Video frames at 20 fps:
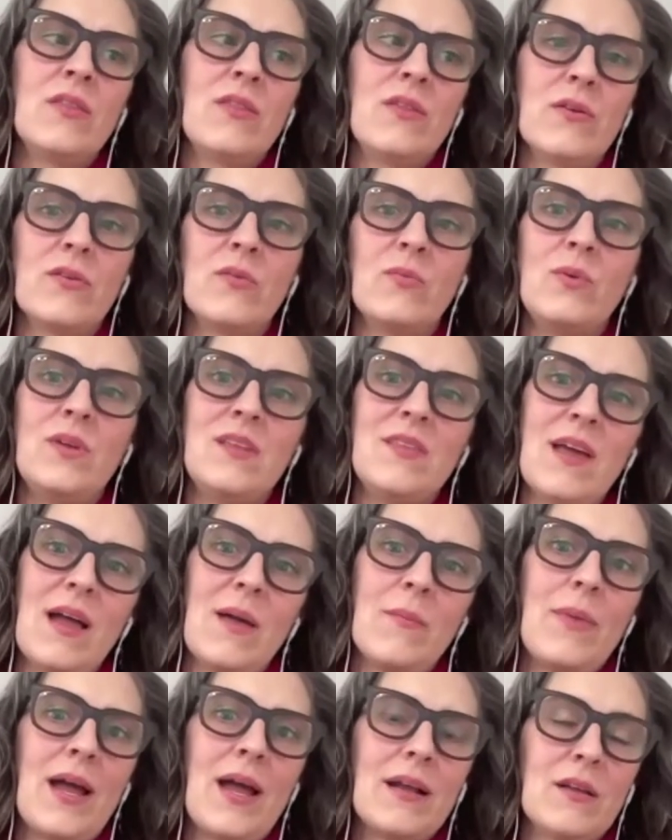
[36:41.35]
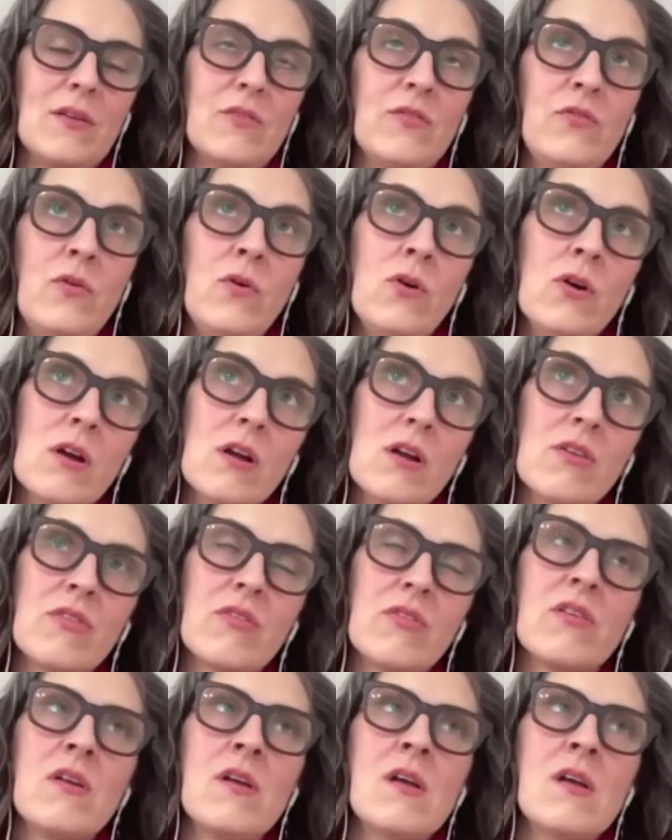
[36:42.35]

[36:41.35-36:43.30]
there to be that back and forth.